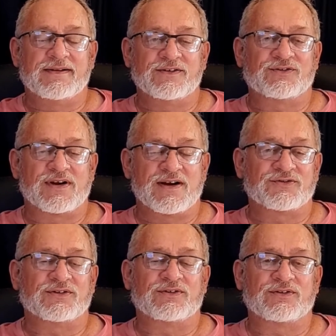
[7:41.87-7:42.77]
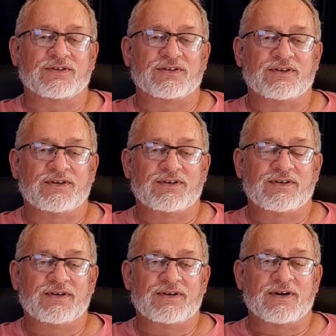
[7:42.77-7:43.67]
instructions
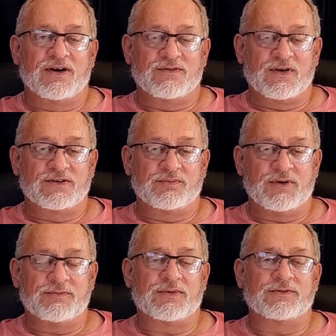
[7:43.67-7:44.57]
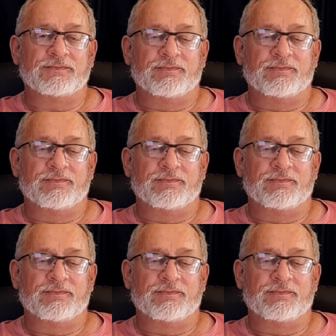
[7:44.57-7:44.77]
of older people.